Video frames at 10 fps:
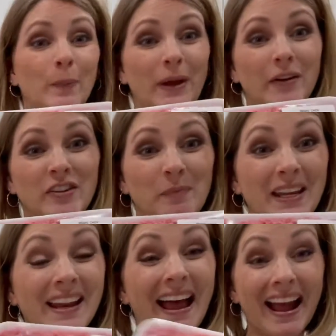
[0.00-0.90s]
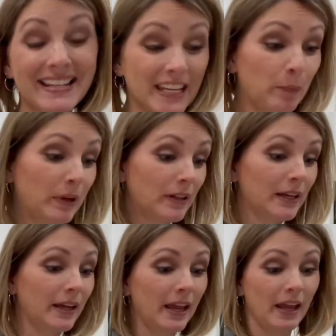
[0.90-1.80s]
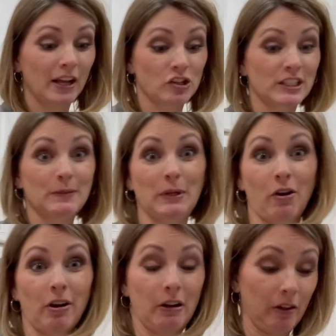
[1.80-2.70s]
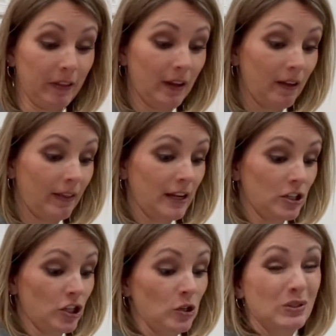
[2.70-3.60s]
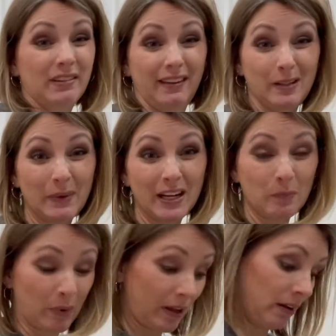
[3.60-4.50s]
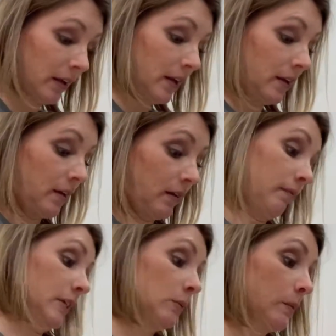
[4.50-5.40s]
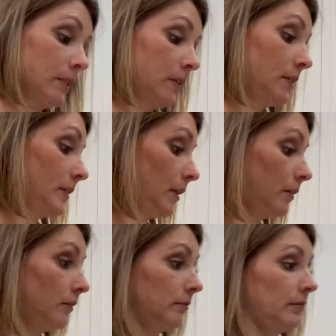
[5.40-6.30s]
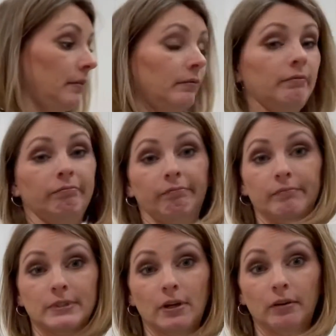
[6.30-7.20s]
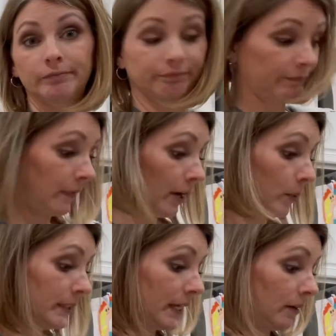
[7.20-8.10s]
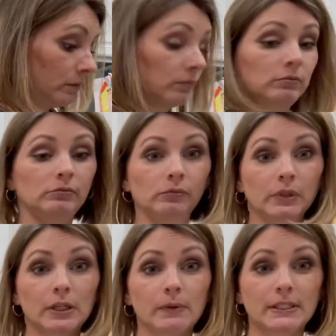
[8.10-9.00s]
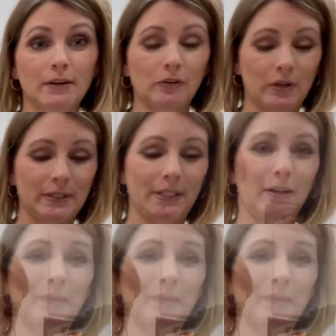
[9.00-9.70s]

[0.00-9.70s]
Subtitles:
pound of meat. I typically, just to be heart healthy, like to use lean meat, but this one was on sale, so I always get really whatever on sale.